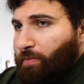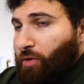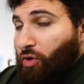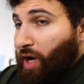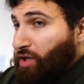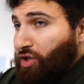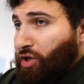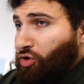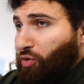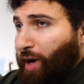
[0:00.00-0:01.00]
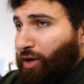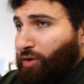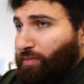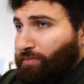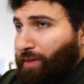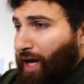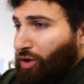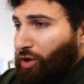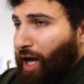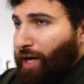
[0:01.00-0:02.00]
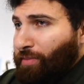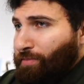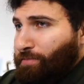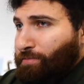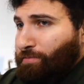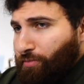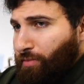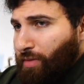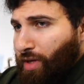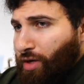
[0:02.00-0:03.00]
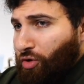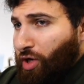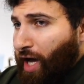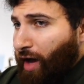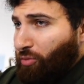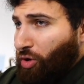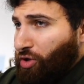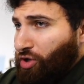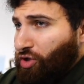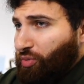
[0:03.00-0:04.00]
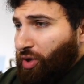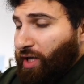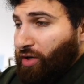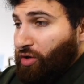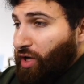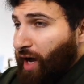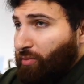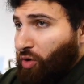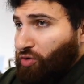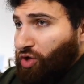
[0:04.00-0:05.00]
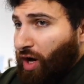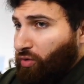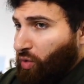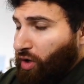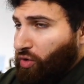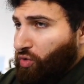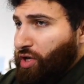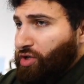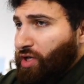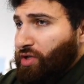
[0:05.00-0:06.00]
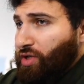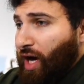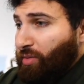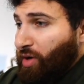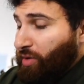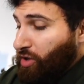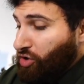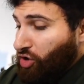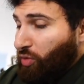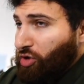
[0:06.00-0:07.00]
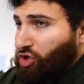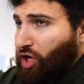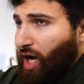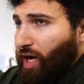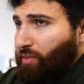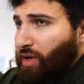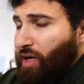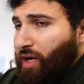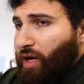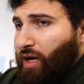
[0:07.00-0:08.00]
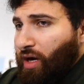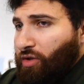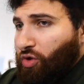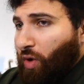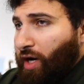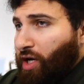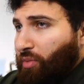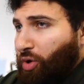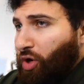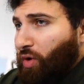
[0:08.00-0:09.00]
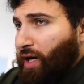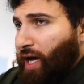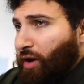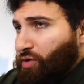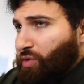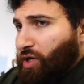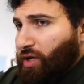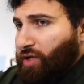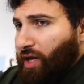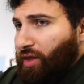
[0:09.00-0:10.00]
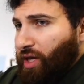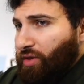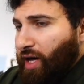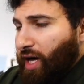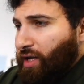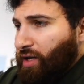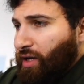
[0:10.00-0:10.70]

you guys need to do better. Not gonna lie. You need to have more discipline and you need to have more resolve. And one of the reasons I'm committing so much time to writing a book right now is because I think that